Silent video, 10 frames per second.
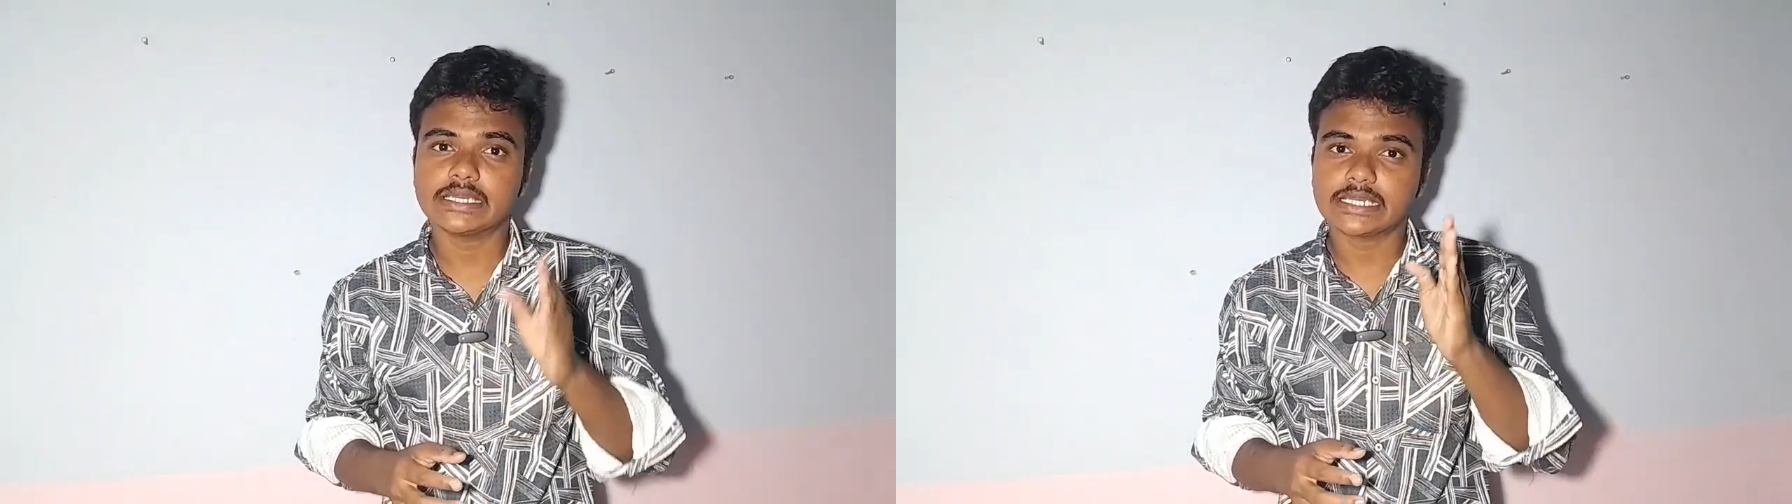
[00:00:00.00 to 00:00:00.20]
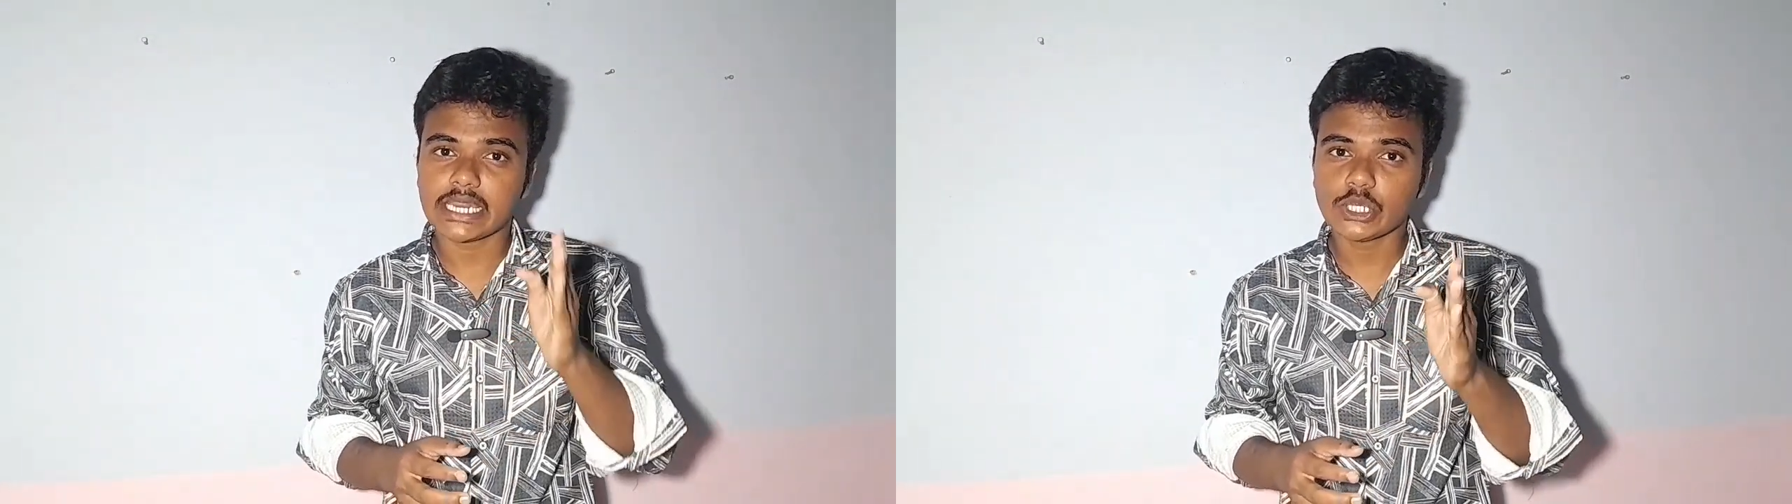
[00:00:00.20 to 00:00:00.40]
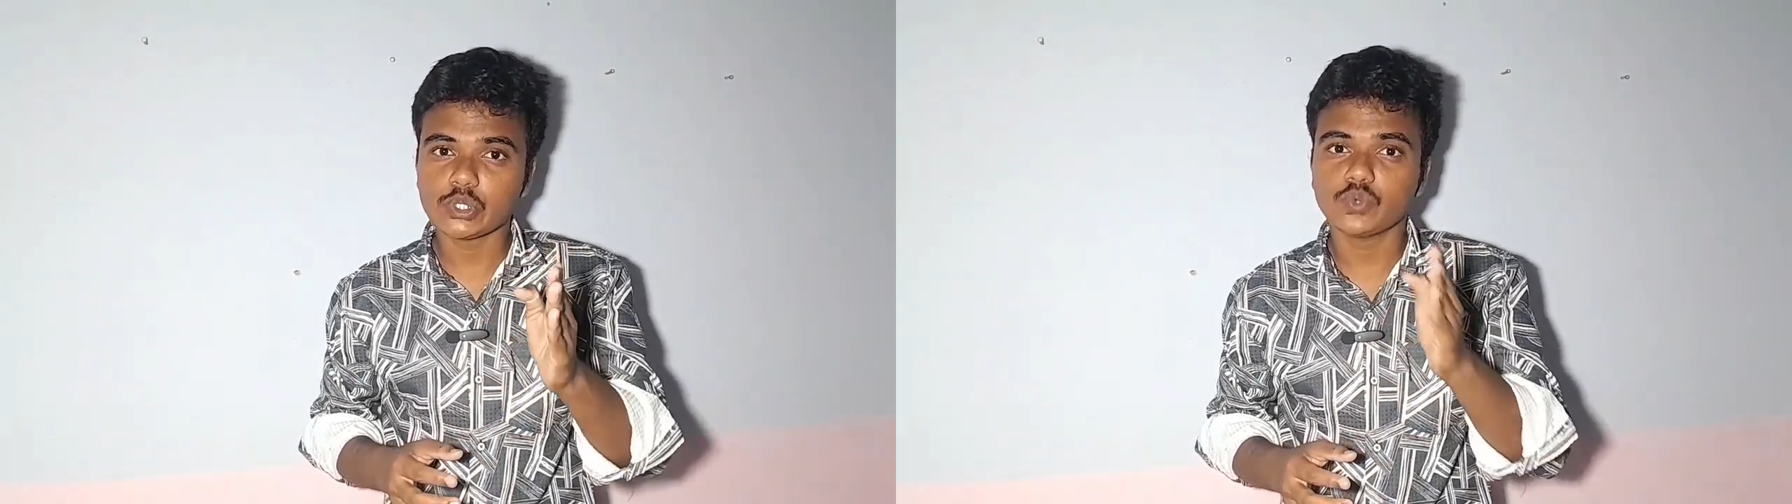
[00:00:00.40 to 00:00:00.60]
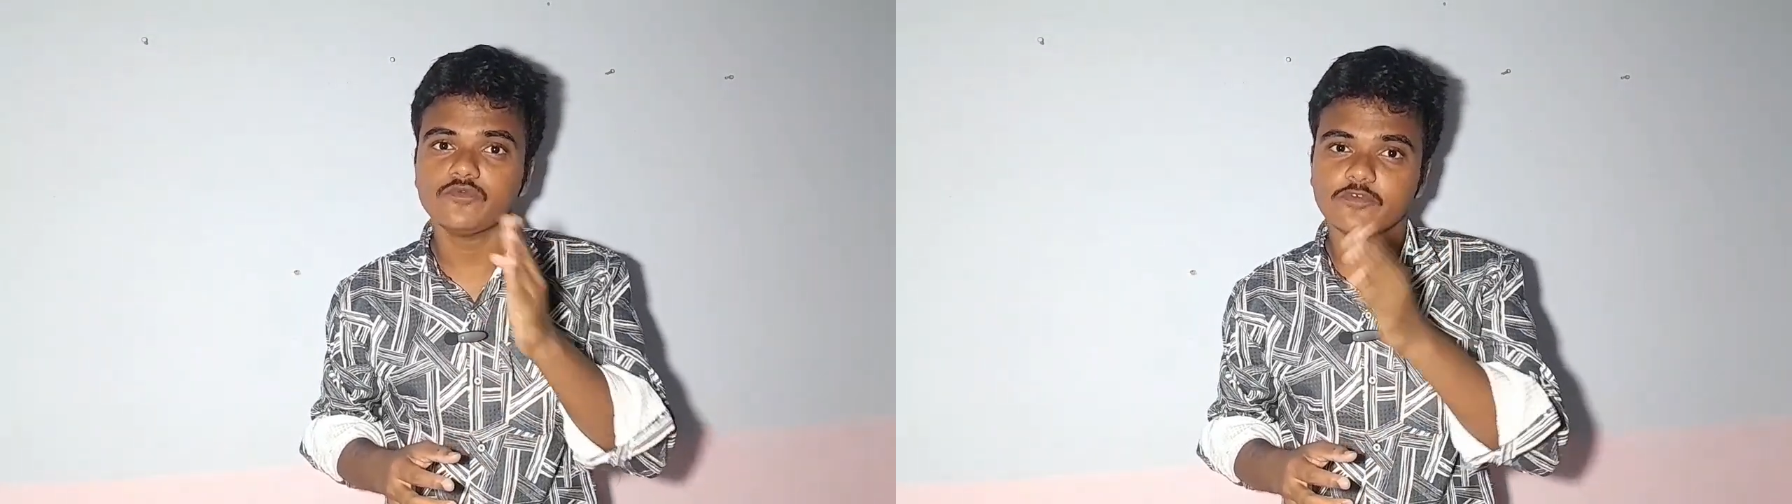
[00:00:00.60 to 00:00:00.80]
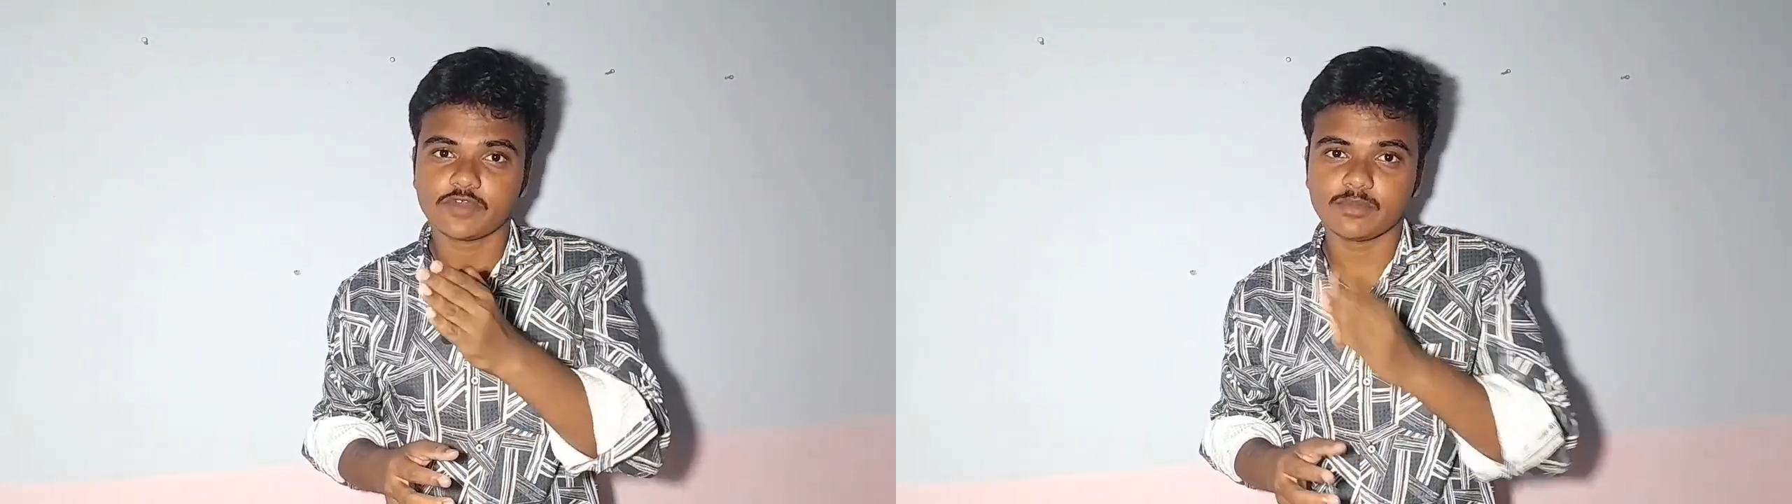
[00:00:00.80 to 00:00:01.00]
10 to
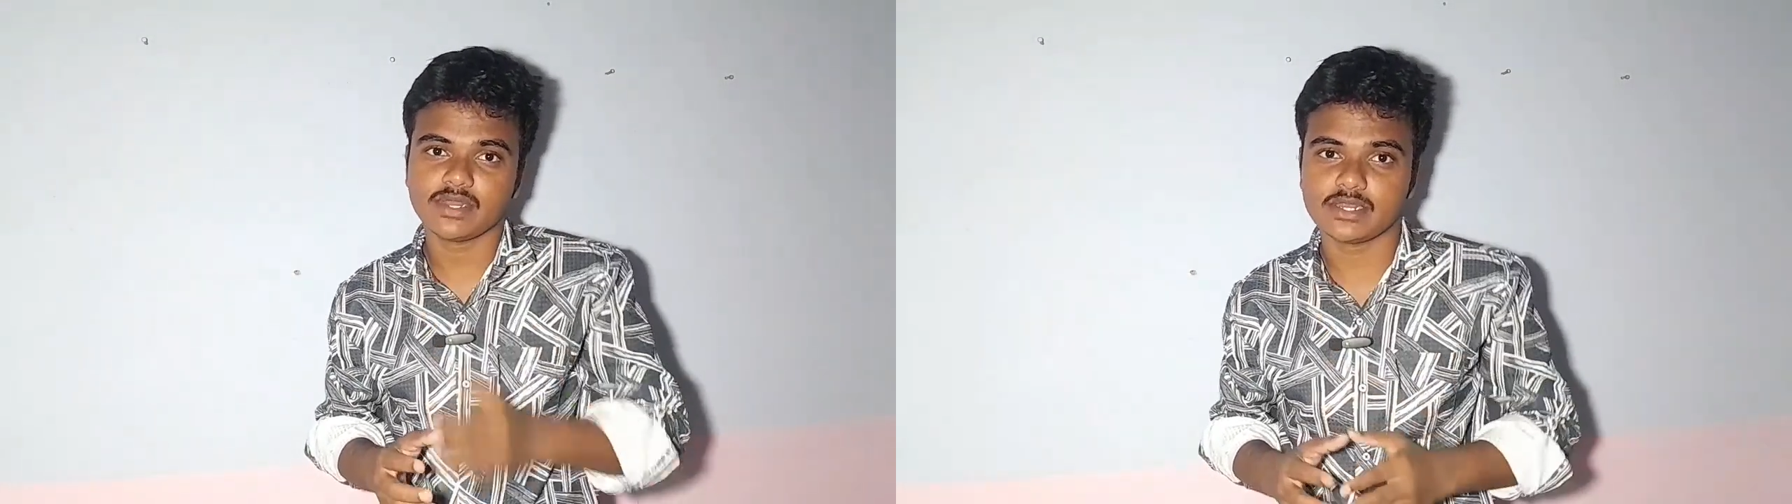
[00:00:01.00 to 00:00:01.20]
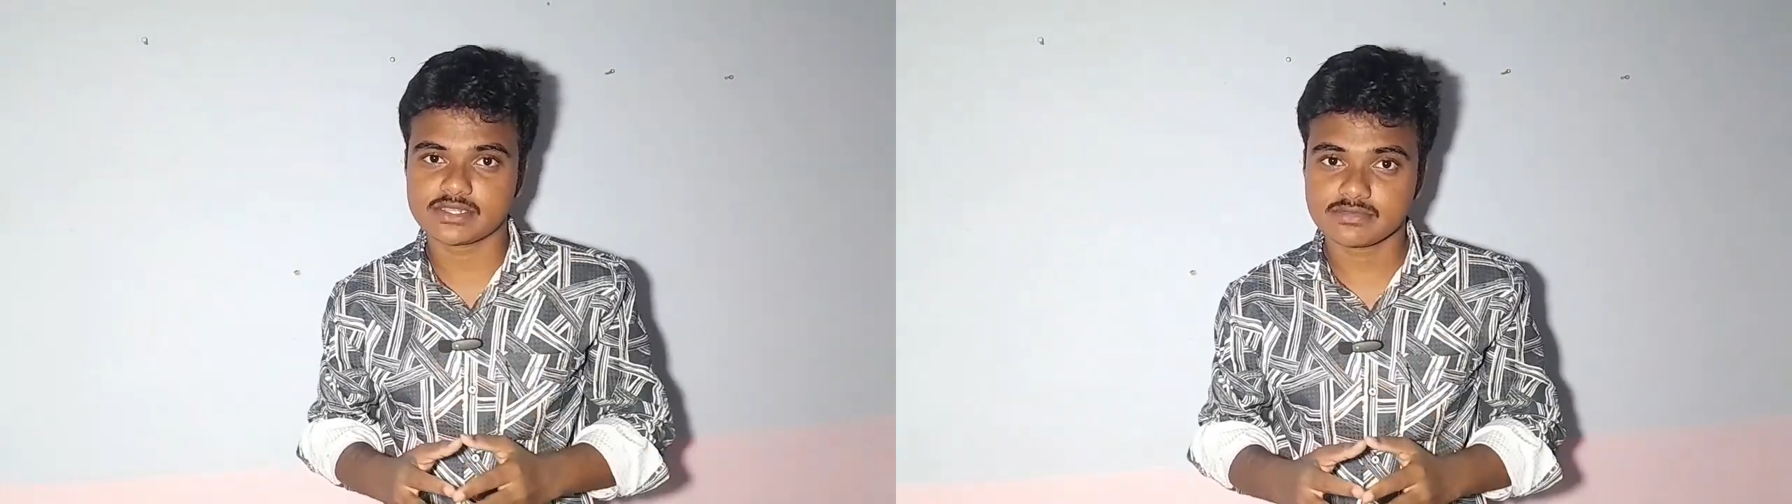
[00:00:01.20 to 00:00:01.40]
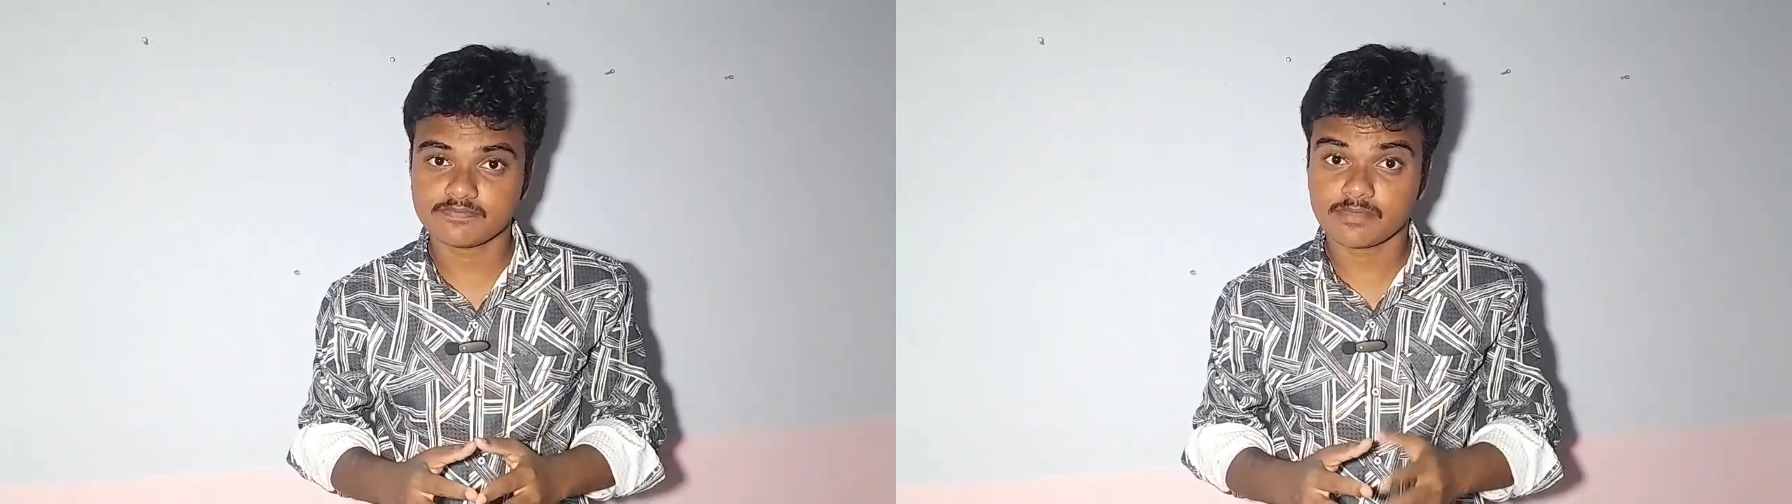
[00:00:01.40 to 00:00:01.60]
15 minutes?